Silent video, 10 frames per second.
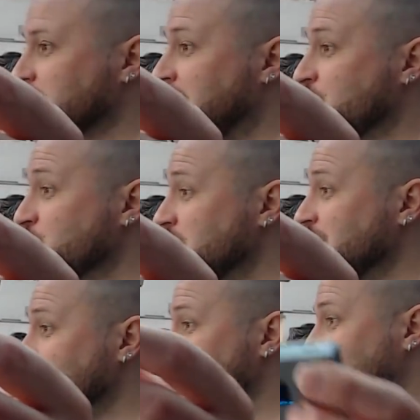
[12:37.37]
I
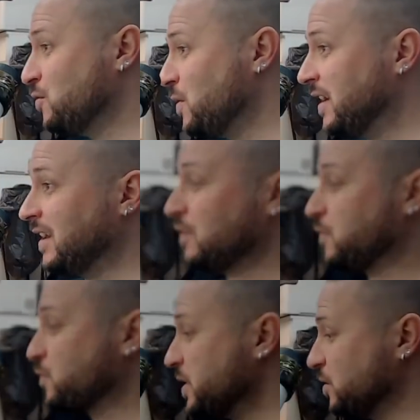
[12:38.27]
really do a lot
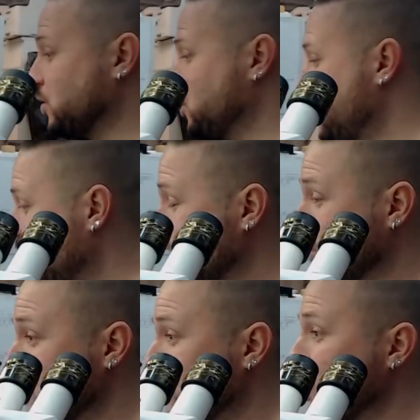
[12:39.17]
of research work
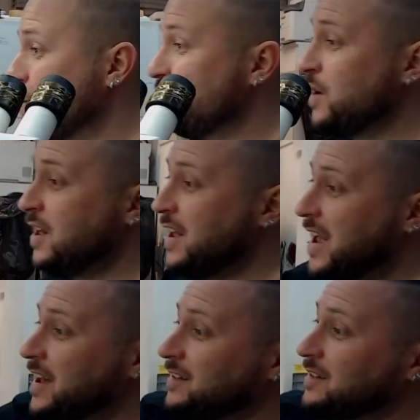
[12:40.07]
just for you,
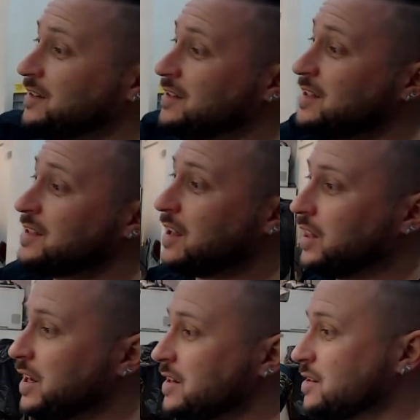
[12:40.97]
and these are
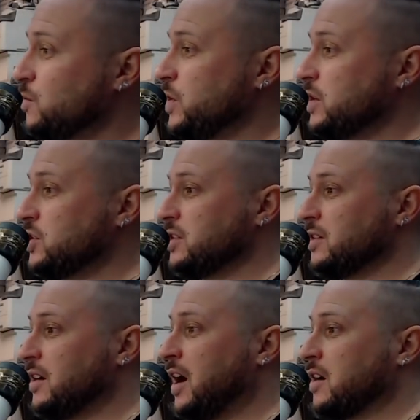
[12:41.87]
things which
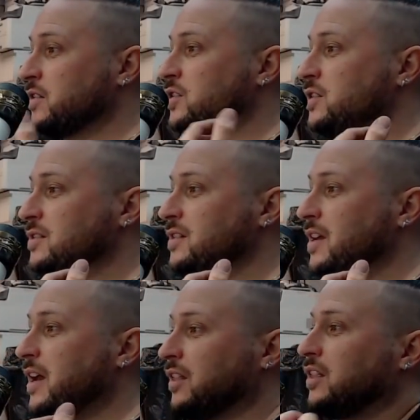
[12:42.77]
are just
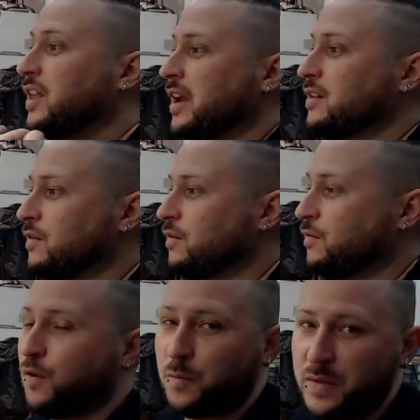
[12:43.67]
a thank
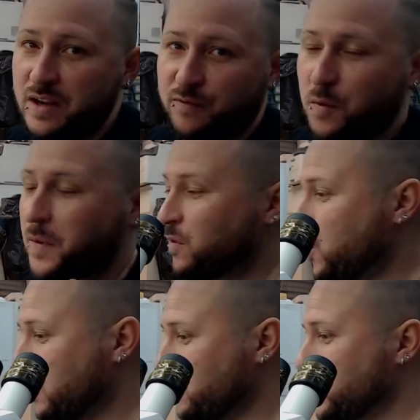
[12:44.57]
for me for my
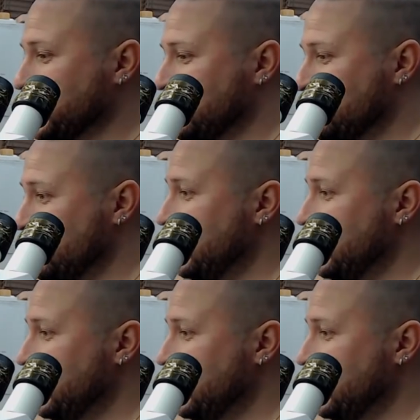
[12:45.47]
work which I do